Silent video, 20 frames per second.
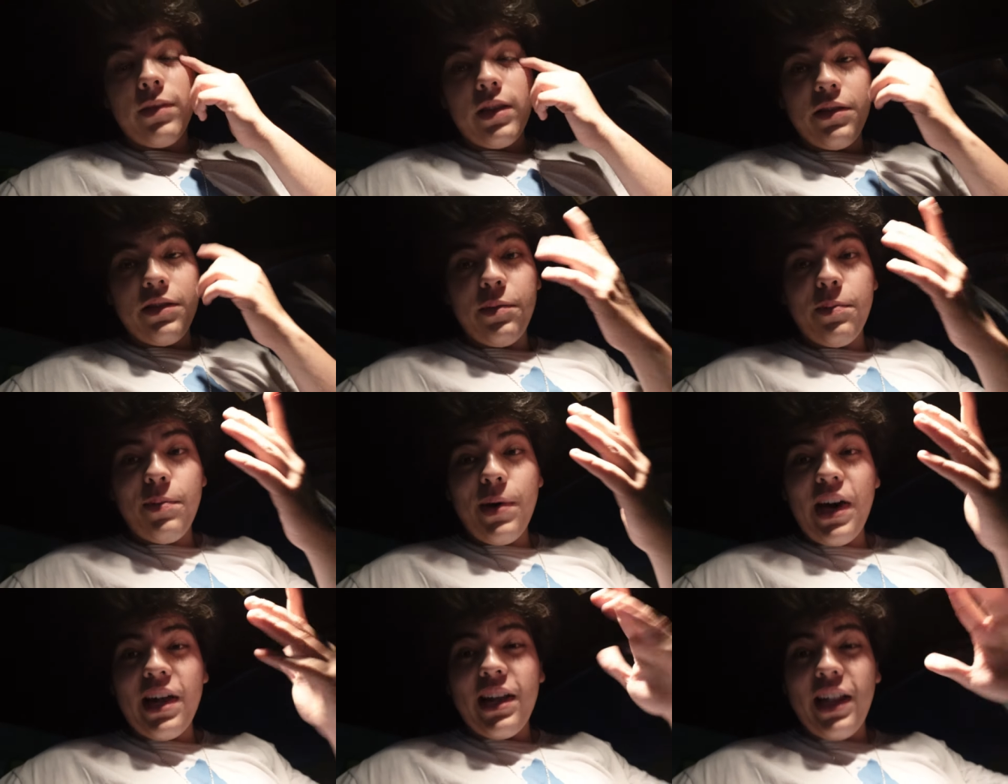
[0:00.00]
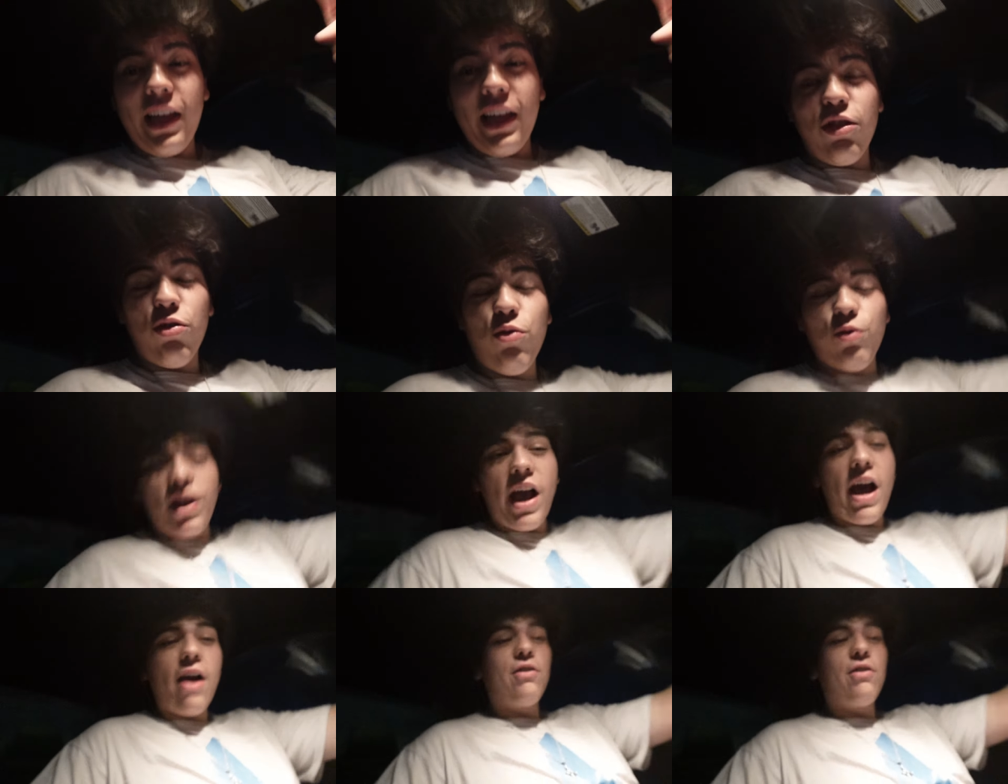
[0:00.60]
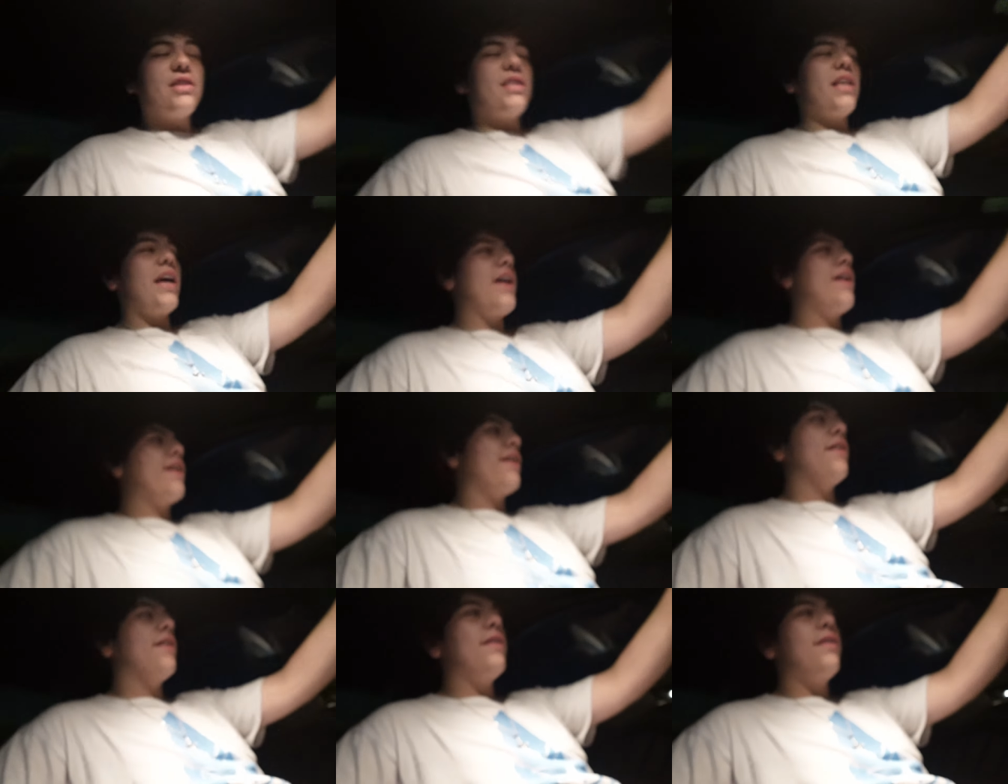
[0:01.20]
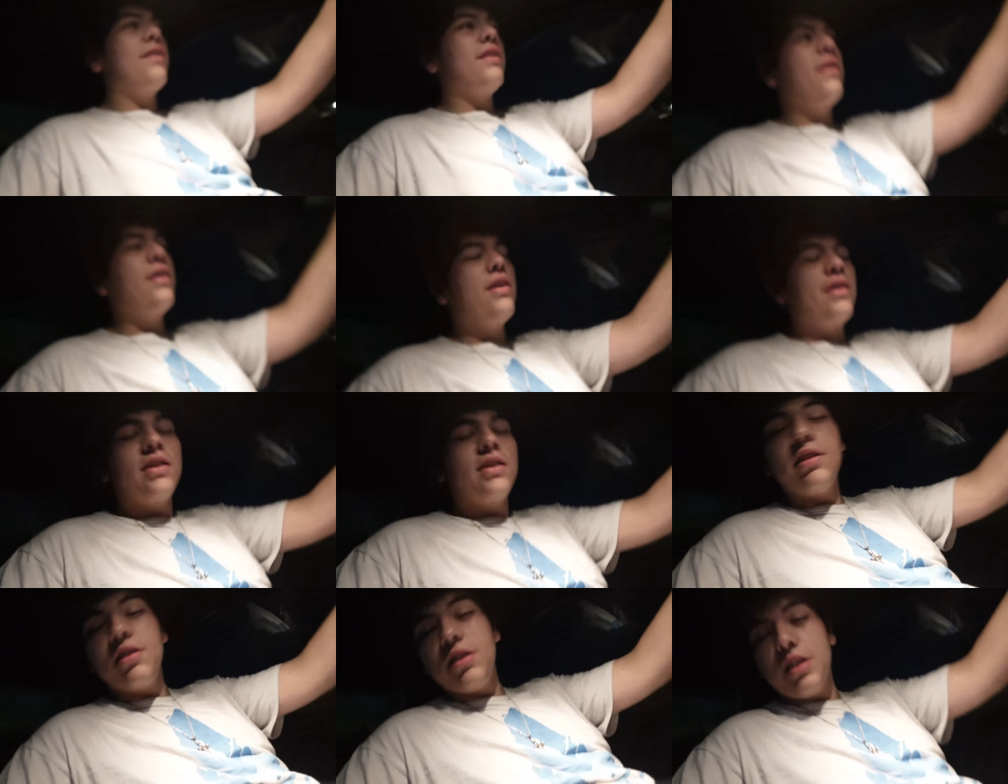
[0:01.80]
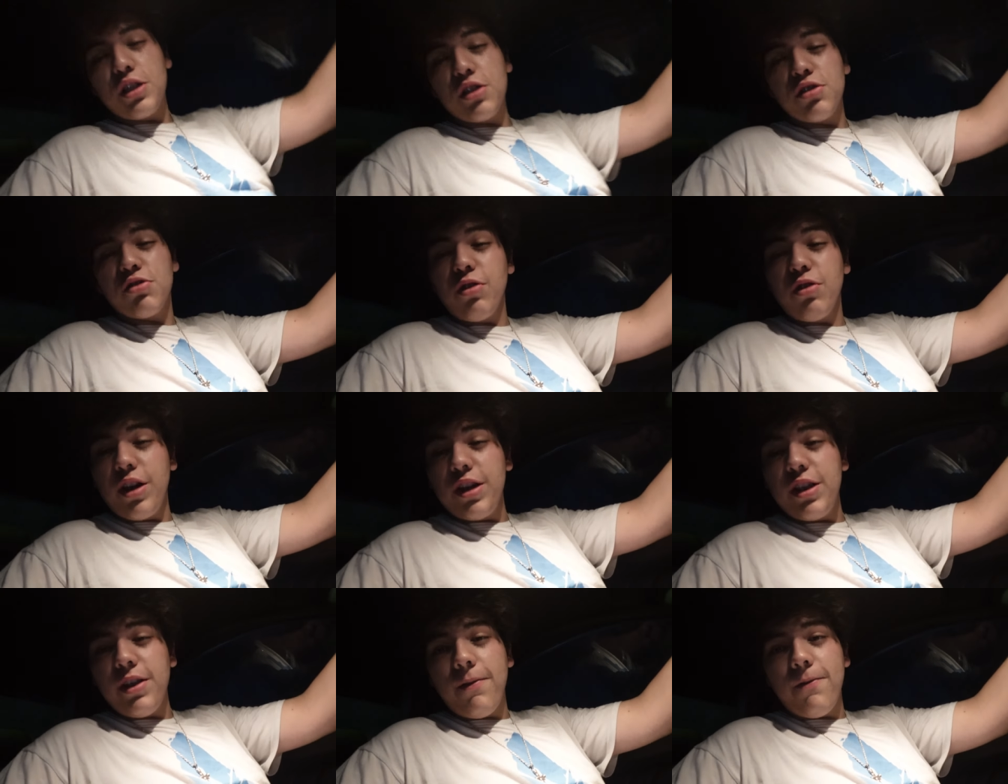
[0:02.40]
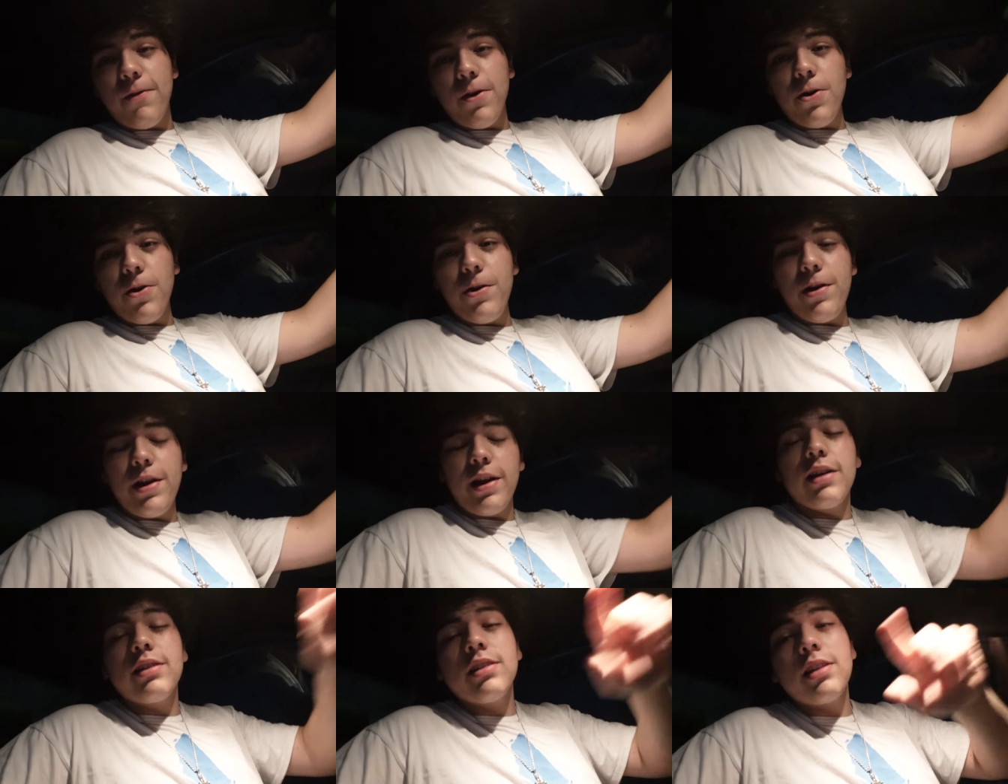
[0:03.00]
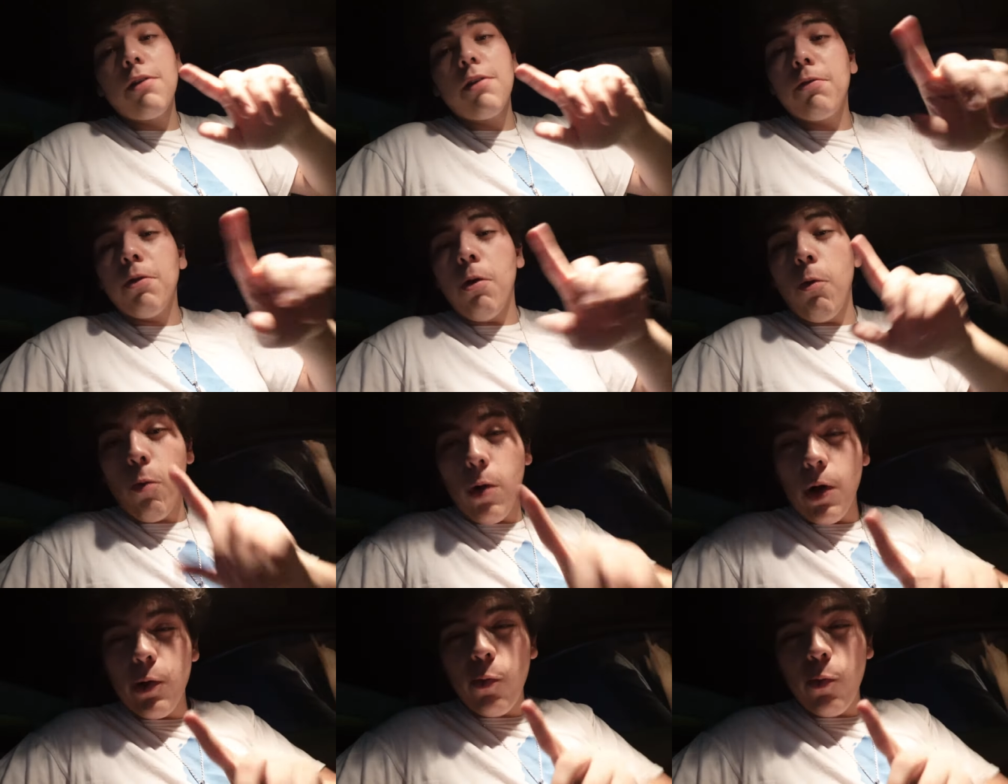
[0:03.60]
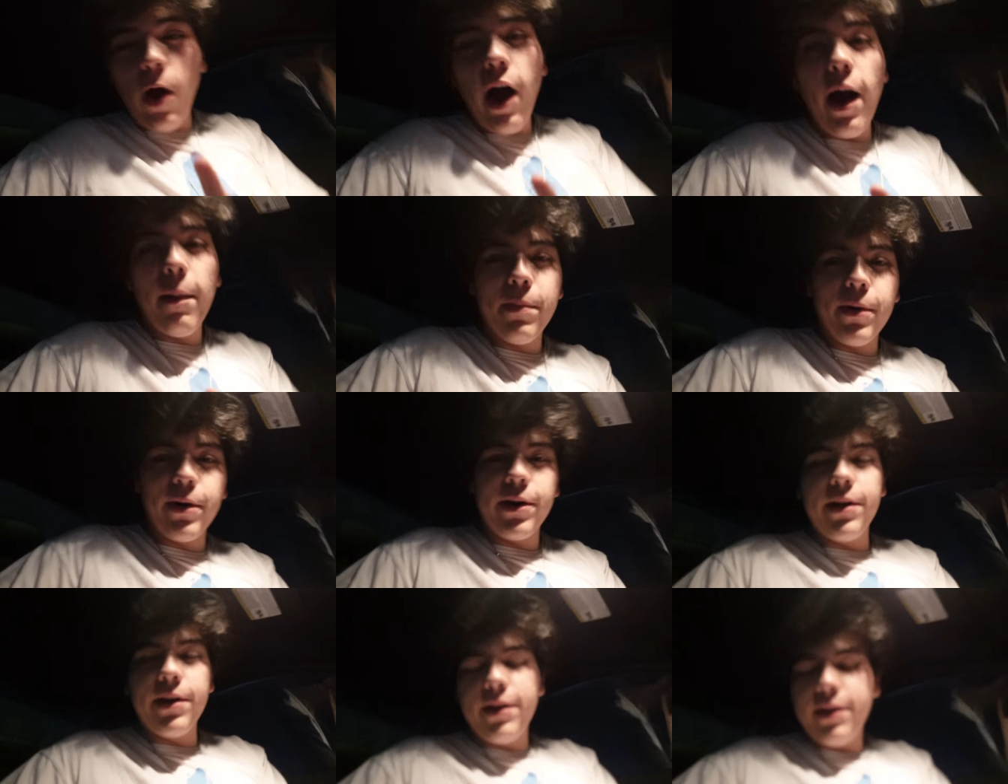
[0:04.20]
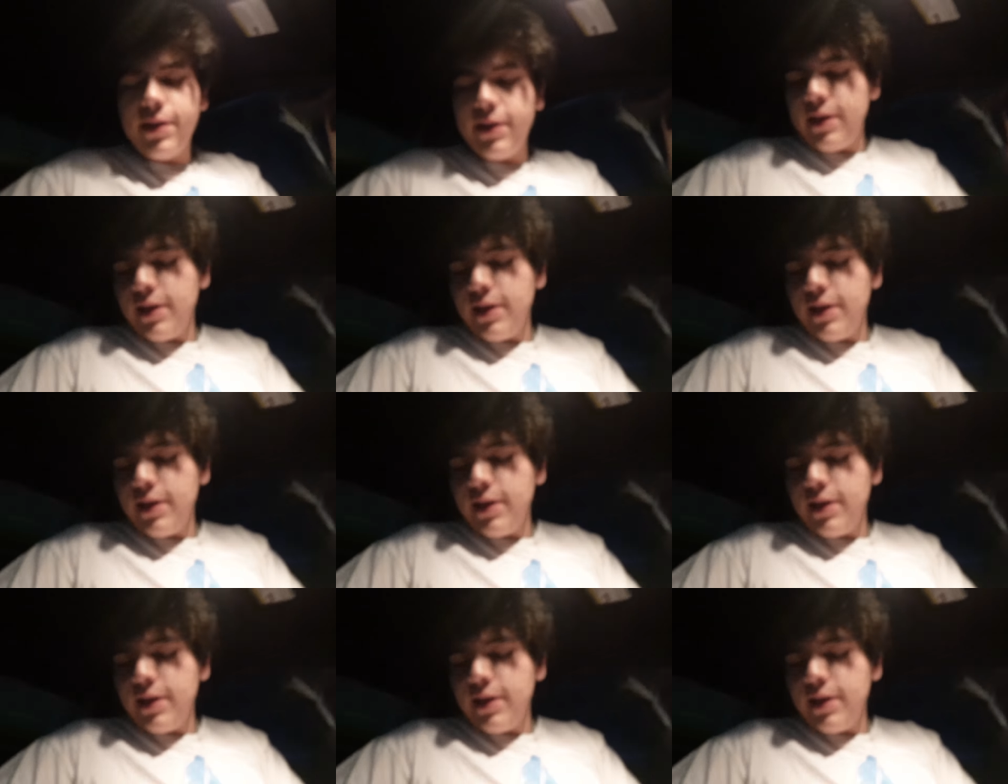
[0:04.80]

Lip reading: it's about like 3 hours later. Destroyed the food except for one Whopper.